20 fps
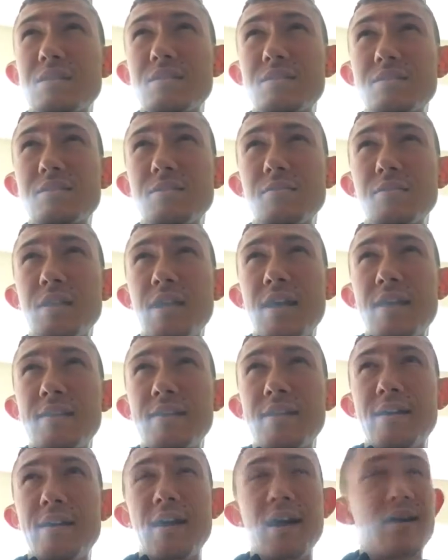So
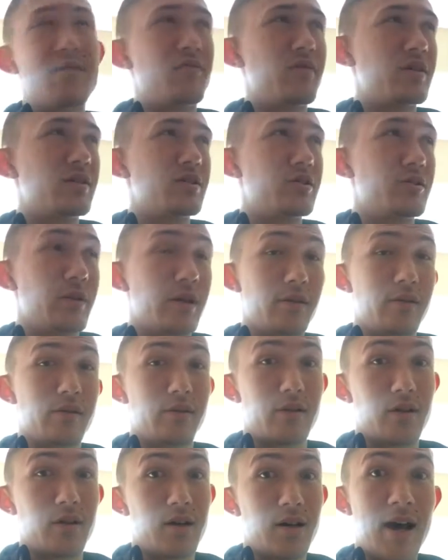lately I've been doing
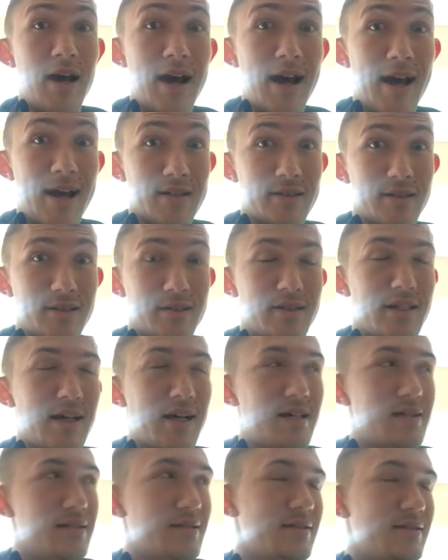third eye
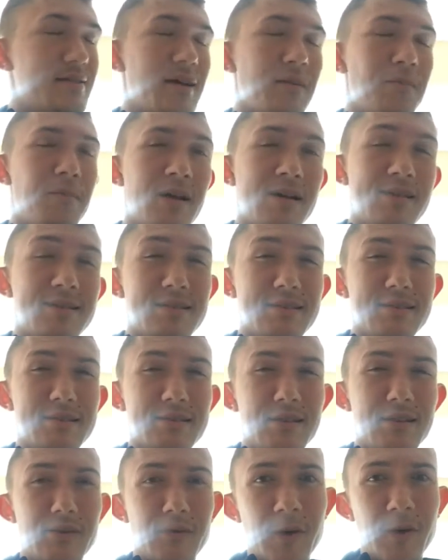exercise. And
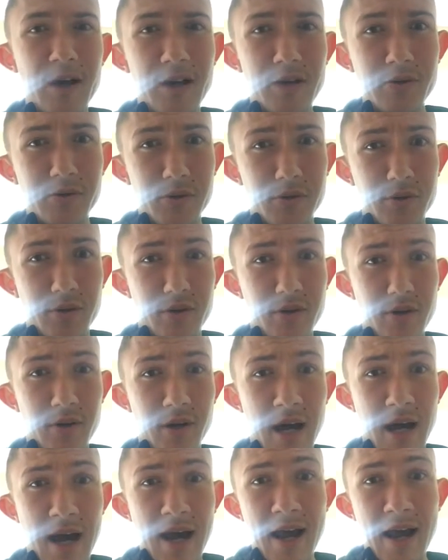basically the way you do third
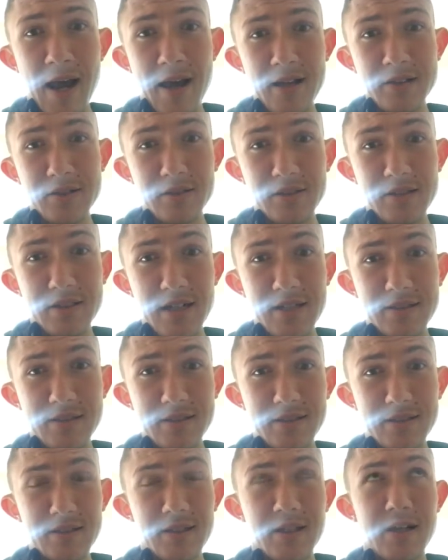eye
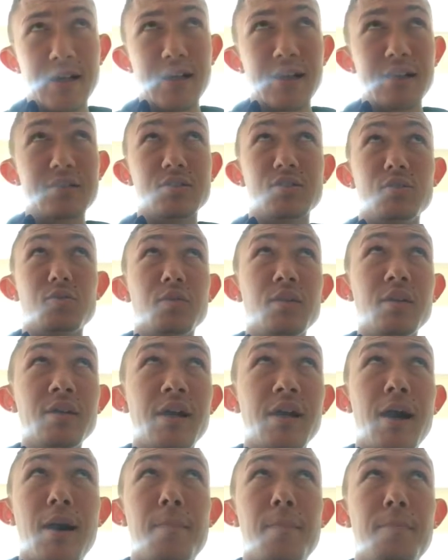exercises is you look
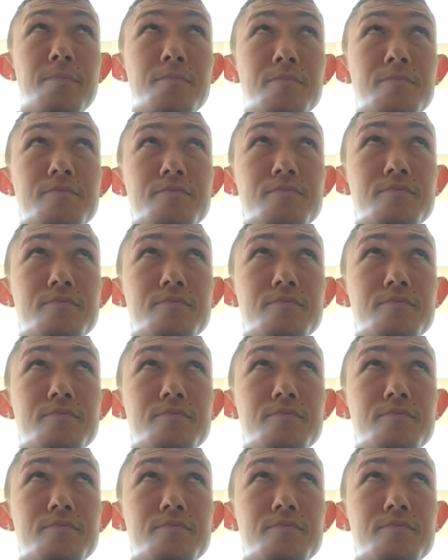up,